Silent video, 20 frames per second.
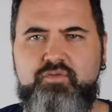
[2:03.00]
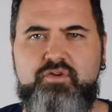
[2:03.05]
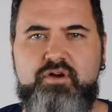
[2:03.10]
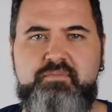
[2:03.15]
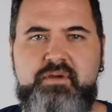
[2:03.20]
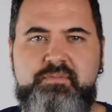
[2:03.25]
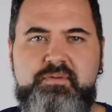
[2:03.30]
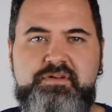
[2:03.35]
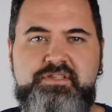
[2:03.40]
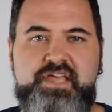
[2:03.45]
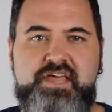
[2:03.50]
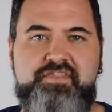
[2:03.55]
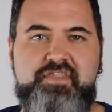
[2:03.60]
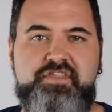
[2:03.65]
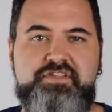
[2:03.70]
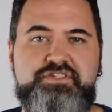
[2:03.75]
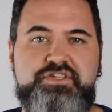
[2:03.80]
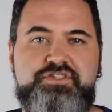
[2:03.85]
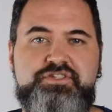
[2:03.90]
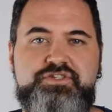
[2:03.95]
Remember
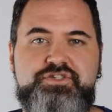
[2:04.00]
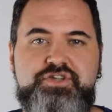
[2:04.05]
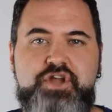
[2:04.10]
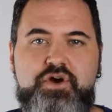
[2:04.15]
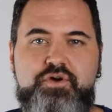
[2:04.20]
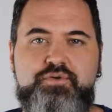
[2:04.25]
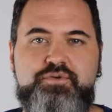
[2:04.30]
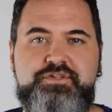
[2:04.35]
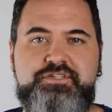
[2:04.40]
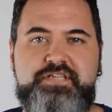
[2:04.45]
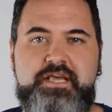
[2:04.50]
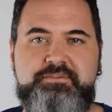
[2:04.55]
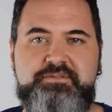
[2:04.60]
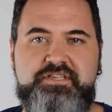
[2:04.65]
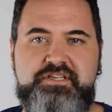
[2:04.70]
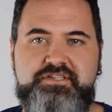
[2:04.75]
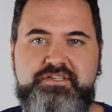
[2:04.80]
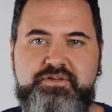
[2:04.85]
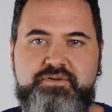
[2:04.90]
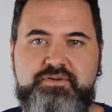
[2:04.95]
that this is no
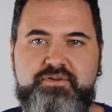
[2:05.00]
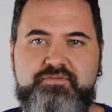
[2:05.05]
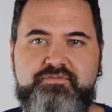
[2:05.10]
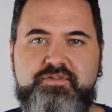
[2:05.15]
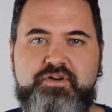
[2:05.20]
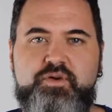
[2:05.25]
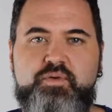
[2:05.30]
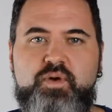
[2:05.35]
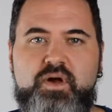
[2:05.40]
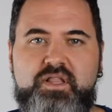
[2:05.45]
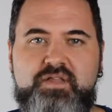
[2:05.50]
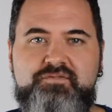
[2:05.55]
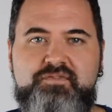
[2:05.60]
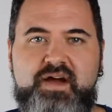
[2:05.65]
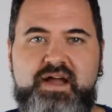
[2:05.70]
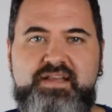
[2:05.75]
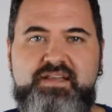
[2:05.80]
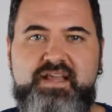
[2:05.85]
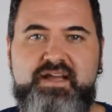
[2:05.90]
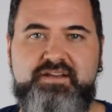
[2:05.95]
substitute for
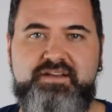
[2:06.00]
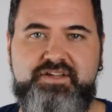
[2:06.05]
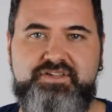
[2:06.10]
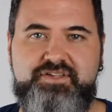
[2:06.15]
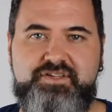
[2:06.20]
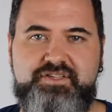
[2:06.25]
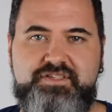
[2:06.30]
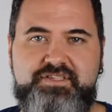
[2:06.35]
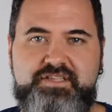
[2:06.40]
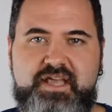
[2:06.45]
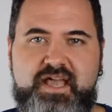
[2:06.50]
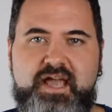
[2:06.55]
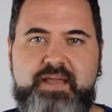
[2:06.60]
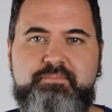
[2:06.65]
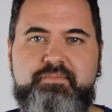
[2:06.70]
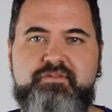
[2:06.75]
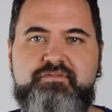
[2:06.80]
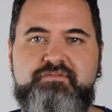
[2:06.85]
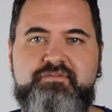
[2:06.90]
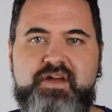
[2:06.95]
qualified technicians
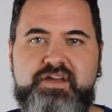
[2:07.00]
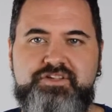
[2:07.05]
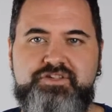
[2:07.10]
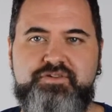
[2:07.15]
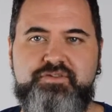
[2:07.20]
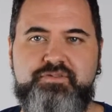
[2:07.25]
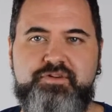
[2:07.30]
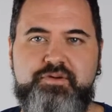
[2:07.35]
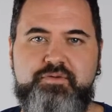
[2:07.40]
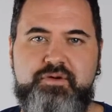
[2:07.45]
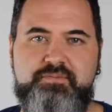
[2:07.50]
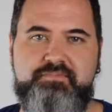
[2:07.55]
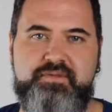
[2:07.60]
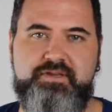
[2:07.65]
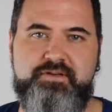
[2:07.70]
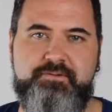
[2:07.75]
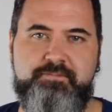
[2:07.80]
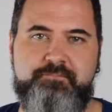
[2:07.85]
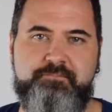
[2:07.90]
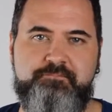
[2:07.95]
and professional
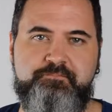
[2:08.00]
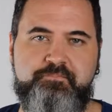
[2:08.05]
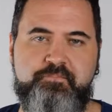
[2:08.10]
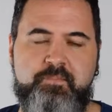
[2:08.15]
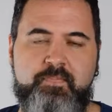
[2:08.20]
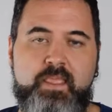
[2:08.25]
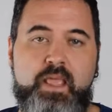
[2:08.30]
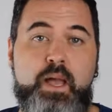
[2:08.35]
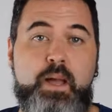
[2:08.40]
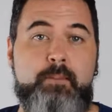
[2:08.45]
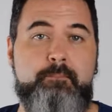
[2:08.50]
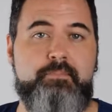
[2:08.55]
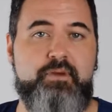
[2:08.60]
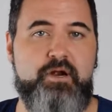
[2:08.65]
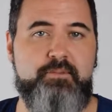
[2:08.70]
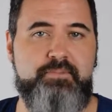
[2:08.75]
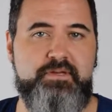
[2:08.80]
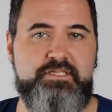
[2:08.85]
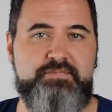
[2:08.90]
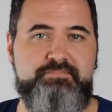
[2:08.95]
equipment.
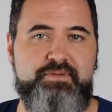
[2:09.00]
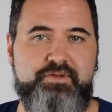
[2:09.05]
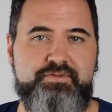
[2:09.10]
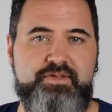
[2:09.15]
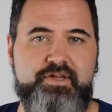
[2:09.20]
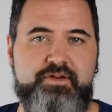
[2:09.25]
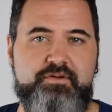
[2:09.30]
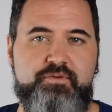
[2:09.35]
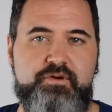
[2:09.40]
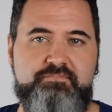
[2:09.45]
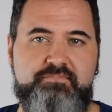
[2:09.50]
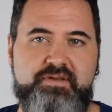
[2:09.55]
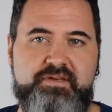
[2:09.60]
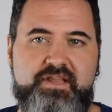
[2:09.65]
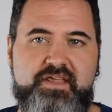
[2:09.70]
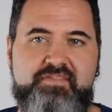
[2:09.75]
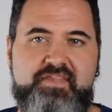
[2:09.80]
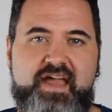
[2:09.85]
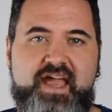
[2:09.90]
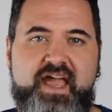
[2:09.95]
Purpose-built
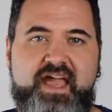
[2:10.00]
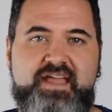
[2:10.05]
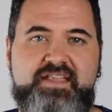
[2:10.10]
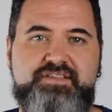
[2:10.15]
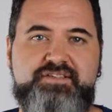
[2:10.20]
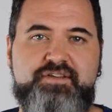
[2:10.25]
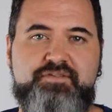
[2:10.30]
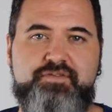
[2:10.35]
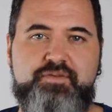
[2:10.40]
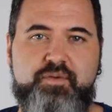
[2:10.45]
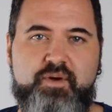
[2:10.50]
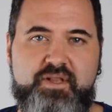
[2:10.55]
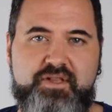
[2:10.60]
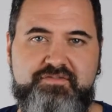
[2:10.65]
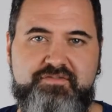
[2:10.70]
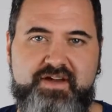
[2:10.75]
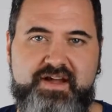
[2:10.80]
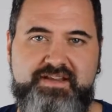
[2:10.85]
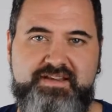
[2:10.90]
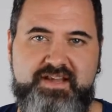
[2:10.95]
equipment in the hands of
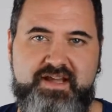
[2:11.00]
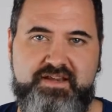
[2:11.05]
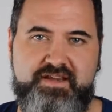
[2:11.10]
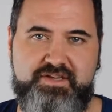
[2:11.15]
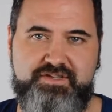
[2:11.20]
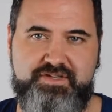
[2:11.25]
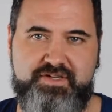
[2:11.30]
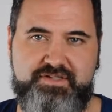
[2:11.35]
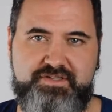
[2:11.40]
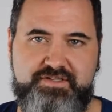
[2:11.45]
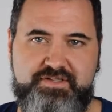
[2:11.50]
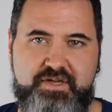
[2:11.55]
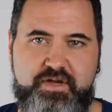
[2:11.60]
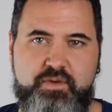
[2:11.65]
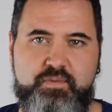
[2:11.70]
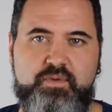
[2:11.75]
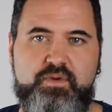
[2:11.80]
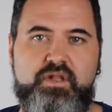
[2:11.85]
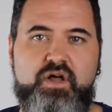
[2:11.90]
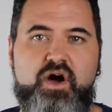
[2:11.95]
qualified technicians
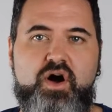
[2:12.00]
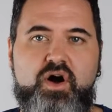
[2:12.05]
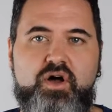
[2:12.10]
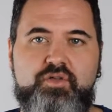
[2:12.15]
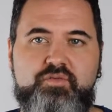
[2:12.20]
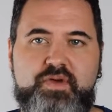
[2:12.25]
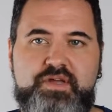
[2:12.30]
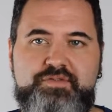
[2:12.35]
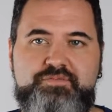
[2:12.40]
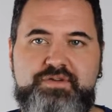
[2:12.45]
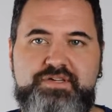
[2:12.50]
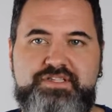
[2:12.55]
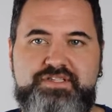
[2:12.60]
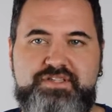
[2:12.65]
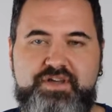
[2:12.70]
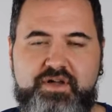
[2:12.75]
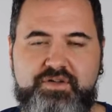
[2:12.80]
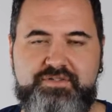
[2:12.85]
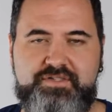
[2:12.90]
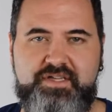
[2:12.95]
will always
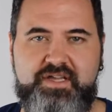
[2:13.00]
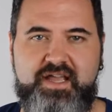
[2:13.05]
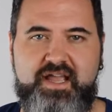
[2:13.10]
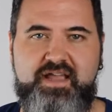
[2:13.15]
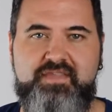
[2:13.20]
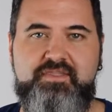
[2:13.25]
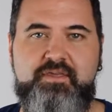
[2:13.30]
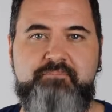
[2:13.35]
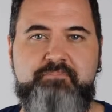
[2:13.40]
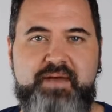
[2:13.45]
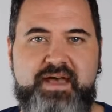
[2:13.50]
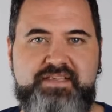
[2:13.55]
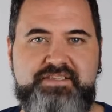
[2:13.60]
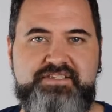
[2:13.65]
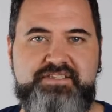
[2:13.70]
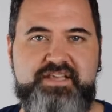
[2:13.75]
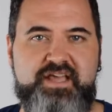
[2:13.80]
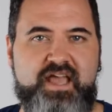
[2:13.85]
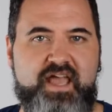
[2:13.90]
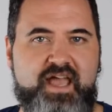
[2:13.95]
result in the
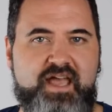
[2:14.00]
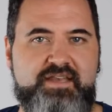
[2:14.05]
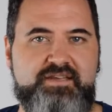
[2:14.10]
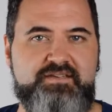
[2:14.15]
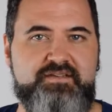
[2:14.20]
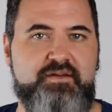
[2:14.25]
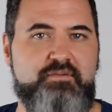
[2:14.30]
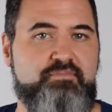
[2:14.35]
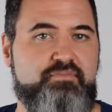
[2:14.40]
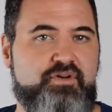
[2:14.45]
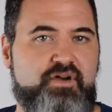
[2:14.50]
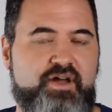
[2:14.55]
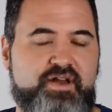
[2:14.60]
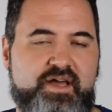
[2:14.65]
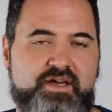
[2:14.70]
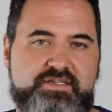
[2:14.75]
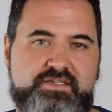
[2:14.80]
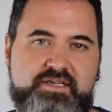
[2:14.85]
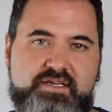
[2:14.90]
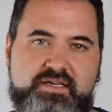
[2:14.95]
best end
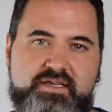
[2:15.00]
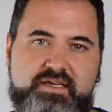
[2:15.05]
product.